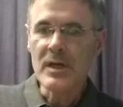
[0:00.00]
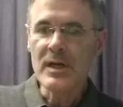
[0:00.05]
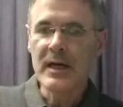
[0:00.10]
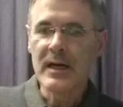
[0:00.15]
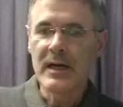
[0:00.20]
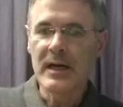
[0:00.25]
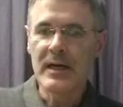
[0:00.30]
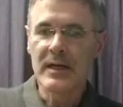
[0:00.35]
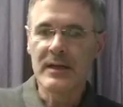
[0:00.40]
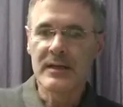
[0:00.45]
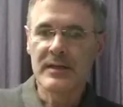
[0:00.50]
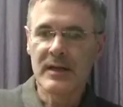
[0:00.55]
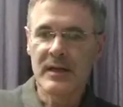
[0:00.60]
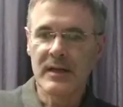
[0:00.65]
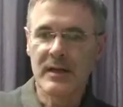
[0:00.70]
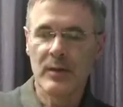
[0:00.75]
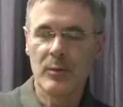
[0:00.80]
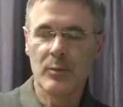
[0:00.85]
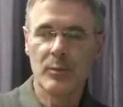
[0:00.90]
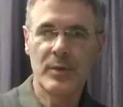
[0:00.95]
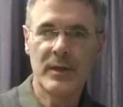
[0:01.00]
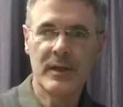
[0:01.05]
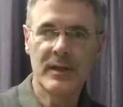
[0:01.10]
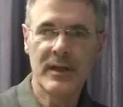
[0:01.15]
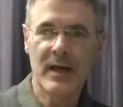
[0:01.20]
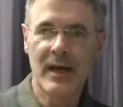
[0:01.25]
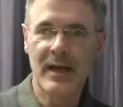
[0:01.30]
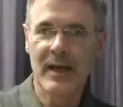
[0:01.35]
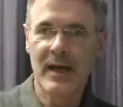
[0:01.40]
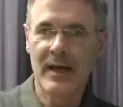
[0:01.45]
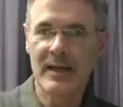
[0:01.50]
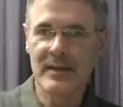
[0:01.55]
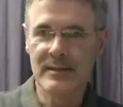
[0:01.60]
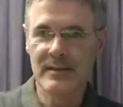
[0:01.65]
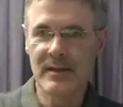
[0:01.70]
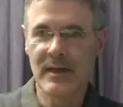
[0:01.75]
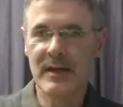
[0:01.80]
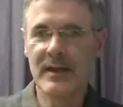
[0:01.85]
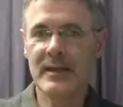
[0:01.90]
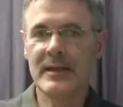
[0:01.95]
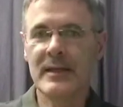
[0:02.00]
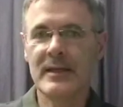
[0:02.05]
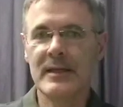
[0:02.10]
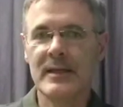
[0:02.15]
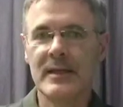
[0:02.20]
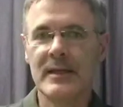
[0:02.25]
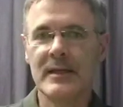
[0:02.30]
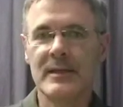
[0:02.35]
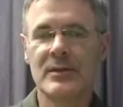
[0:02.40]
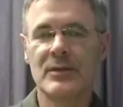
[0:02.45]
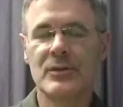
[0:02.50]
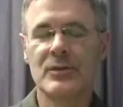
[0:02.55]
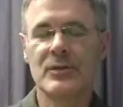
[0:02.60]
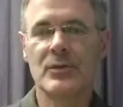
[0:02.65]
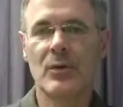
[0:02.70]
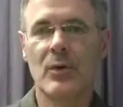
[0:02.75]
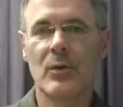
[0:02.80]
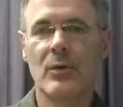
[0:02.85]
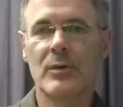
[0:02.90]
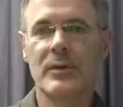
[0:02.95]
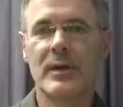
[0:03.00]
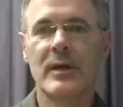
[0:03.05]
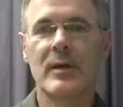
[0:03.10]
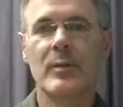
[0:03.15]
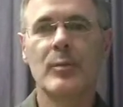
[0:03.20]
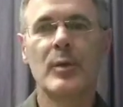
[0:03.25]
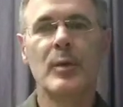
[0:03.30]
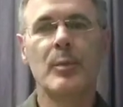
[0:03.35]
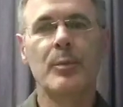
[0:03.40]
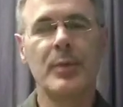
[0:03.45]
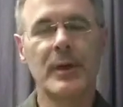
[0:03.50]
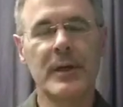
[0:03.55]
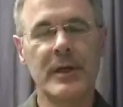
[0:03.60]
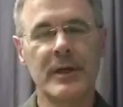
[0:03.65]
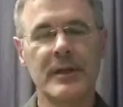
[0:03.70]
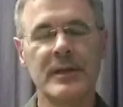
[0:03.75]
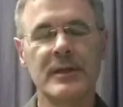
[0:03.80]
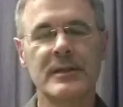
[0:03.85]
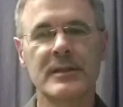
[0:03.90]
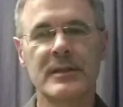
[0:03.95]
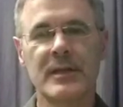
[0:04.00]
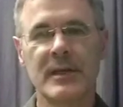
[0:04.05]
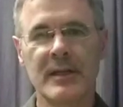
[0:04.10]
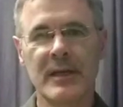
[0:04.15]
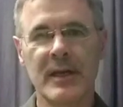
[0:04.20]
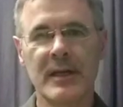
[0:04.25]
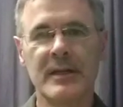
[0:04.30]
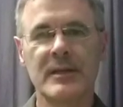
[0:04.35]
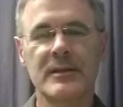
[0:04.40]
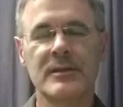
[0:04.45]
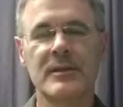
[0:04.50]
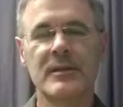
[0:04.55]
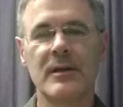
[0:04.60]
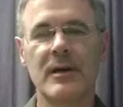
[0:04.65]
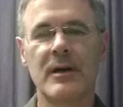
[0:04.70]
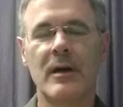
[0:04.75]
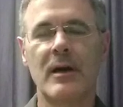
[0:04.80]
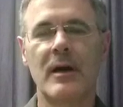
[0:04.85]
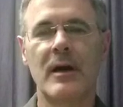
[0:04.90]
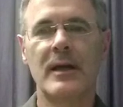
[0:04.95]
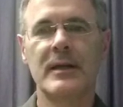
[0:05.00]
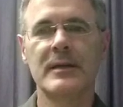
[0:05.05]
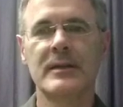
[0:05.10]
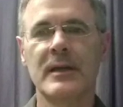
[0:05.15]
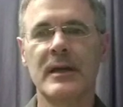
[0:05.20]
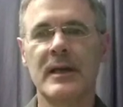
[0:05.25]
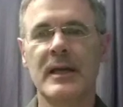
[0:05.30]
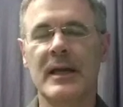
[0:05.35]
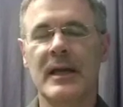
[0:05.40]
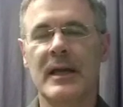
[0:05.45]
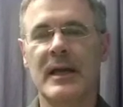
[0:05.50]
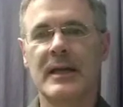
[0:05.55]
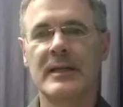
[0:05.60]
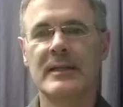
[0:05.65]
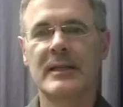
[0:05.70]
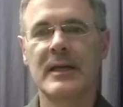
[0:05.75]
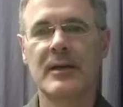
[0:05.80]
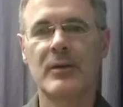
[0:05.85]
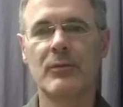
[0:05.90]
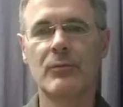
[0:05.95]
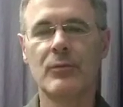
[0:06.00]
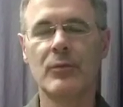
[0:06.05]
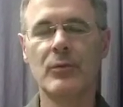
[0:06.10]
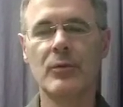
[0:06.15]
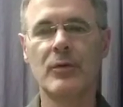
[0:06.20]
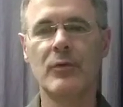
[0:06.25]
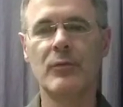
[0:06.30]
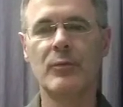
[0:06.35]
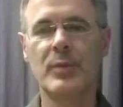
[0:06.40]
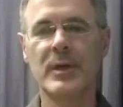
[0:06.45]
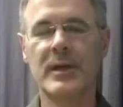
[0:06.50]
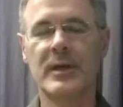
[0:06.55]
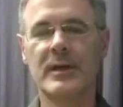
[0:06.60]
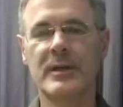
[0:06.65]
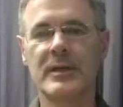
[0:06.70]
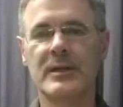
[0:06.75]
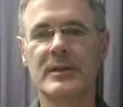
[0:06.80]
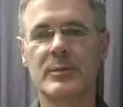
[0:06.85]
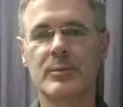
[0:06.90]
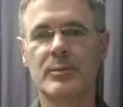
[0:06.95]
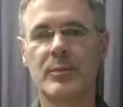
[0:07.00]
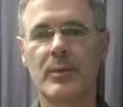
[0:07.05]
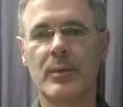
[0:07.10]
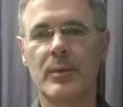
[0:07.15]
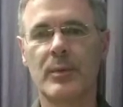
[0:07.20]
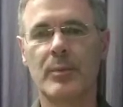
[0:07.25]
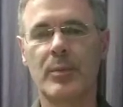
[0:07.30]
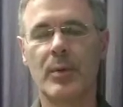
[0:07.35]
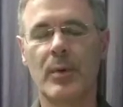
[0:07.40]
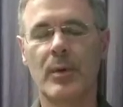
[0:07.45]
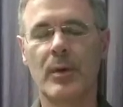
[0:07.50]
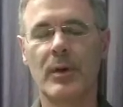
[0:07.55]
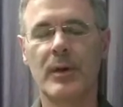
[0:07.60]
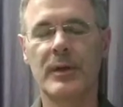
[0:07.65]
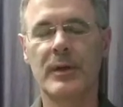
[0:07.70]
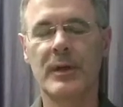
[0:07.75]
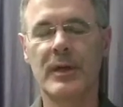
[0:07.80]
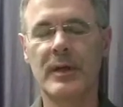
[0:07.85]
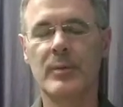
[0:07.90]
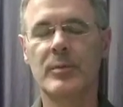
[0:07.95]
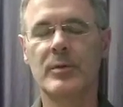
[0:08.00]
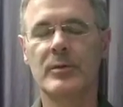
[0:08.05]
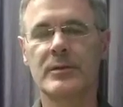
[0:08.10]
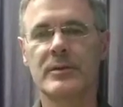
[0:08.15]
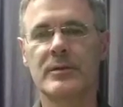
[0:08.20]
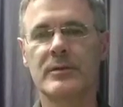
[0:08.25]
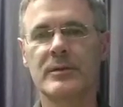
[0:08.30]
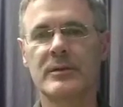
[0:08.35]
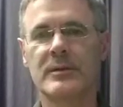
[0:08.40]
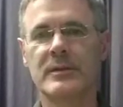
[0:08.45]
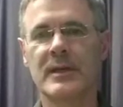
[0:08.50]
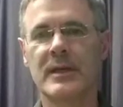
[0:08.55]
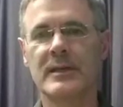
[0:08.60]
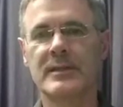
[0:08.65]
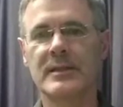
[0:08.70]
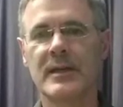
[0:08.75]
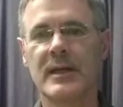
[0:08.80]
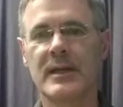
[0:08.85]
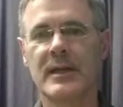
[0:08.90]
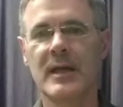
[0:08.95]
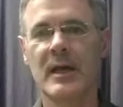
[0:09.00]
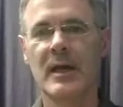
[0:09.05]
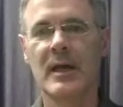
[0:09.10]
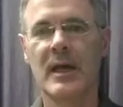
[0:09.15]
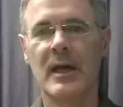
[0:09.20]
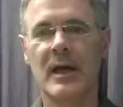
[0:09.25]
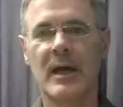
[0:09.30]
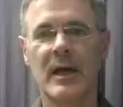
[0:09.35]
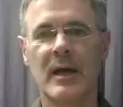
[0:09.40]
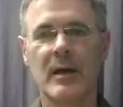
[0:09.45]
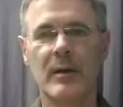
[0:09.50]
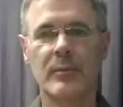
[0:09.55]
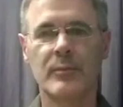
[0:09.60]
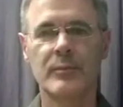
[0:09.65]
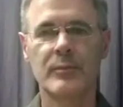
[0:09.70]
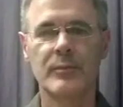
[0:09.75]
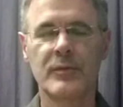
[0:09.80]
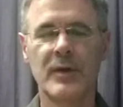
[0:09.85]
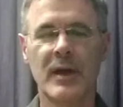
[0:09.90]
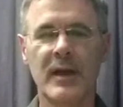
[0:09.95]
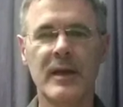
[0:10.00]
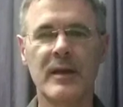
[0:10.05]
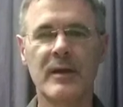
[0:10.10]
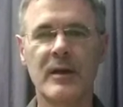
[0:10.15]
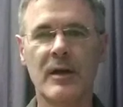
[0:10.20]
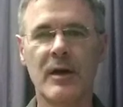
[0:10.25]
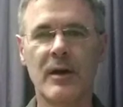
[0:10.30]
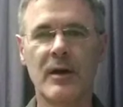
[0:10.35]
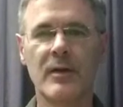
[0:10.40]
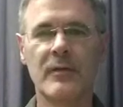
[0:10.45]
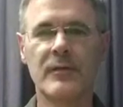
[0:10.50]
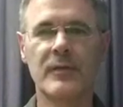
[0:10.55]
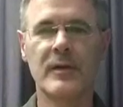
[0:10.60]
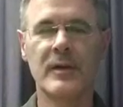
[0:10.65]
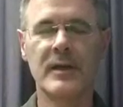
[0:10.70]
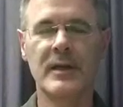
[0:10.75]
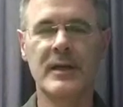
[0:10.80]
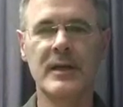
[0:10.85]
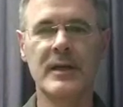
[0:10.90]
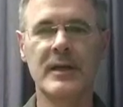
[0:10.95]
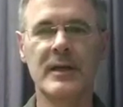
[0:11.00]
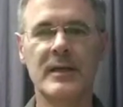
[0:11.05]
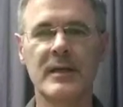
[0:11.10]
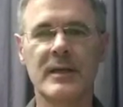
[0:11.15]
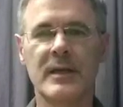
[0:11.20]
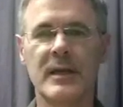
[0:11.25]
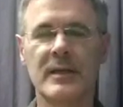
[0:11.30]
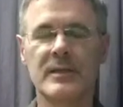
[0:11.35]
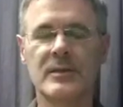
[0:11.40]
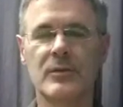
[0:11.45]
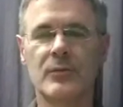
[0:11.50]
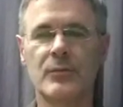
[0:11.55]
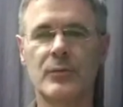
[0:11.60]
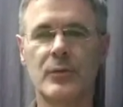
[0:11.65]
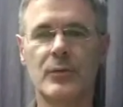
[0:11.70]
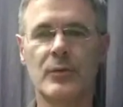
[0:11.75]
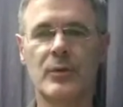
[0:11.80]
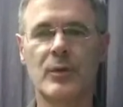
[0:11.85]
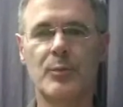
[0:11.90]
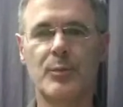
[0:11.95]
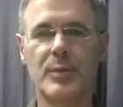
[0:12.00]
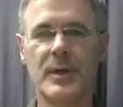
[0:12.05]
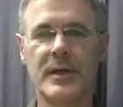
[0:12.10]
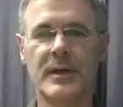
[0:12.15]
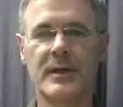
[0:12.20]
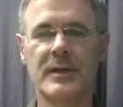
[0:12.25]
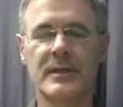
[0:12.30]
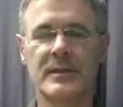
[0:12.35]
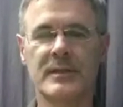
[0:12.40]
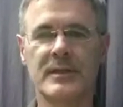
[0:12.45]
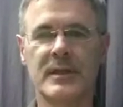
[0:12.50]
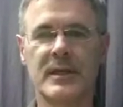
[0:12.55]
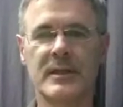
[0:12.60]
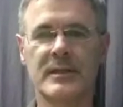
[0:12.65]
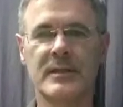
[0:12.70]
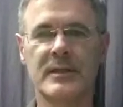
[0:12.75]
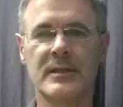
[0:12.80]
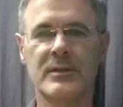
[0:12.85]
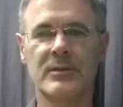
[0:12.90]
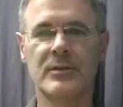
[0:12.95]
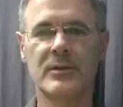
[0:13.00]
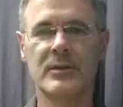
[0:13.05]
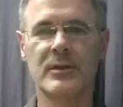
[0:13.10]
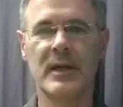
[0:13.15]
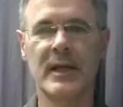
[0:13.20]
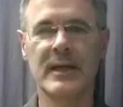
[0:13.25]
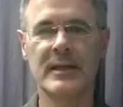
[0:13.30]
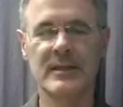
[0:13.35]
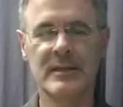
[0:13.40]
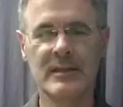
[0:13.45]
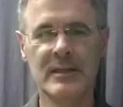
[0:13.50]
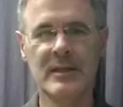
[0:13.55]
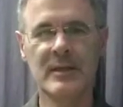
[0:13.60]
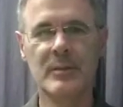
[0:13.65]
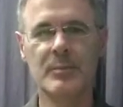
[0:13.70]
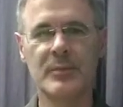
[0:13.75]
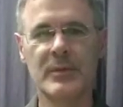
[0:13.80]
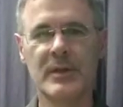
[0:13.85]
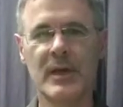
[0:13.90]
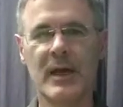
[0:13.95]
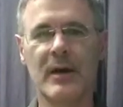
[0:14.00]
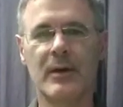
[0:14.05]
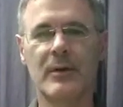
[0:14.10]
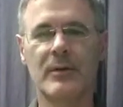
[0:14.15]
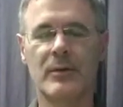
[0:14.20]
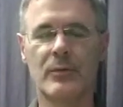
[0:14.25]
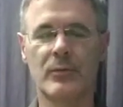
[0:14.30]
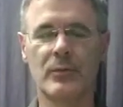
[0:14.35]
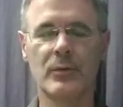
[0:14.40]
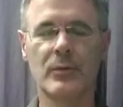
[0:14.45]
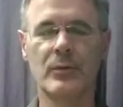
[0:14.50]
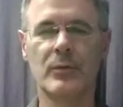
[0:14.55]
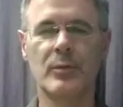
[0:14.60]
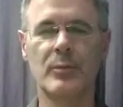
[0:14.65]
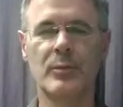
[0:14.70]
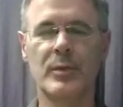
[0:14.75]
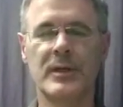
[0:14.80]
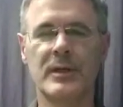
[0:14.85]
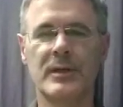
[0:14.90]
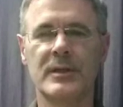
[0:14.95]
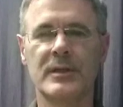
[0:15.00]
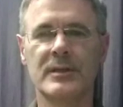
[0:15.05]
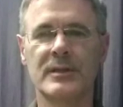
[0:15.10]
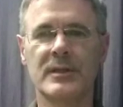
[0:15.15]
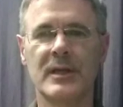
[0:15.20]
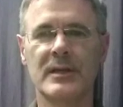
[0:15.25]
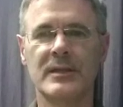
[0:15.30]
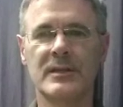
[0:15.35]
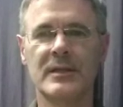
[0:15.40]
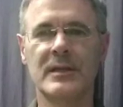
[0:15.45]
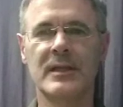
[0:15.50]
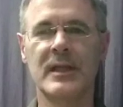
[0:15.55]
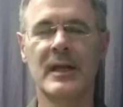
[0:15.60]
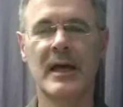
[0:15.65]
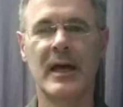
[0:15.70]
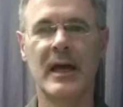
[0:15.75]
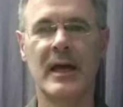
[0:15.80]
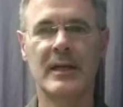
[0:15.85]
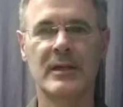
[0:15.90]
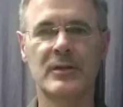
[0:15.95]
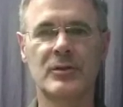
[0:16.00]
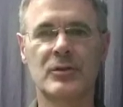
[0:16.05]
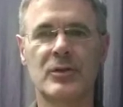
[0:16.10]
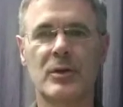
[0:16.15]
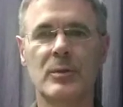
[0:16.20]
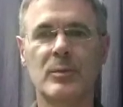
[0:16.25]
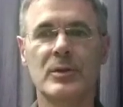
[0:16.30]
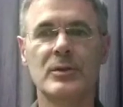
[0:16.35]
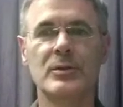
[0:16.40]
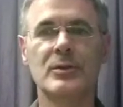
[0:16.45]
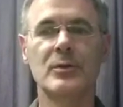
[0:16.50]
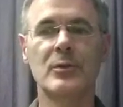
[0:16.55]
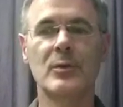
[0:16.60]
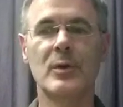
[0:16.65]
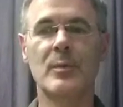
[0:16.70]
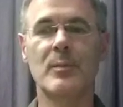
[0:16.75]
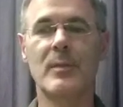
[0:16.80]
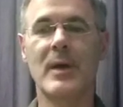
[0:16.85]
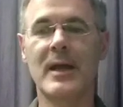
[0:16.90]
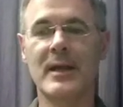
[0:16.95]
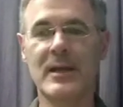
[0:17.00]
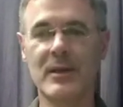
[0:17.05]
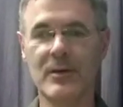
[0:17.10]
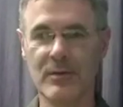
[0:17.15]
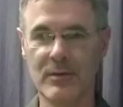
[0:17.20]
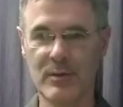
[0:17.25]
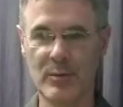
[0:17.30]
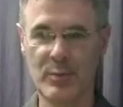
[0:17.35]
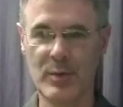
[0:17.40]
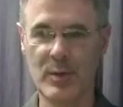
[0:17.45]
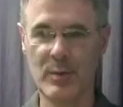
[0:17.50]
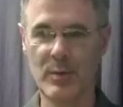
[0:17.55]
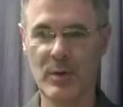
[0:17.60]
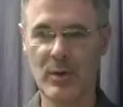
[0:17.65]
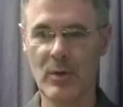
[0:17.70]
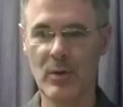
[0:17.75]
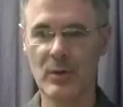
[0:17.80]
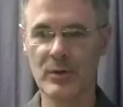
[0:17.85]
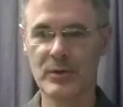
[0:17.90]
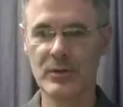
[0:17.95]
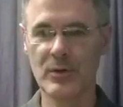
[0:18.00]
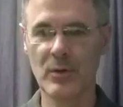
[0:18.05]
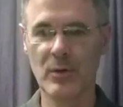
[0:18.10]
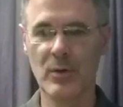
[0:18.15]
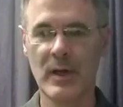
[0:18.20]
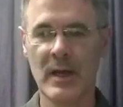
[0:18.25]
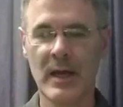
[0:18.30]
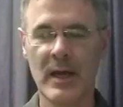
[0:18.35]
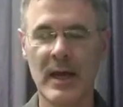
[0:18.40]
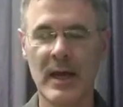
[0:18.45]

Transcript: uh, there can be that anxiety in the soul. There can be bitterness can get into the heart. That a root of bitterness in Hebrews says that uh, take careful heed in case a root of bitterness gets into you. Like deep down, a root of bitterness gets in, and it troubles you and many other people also.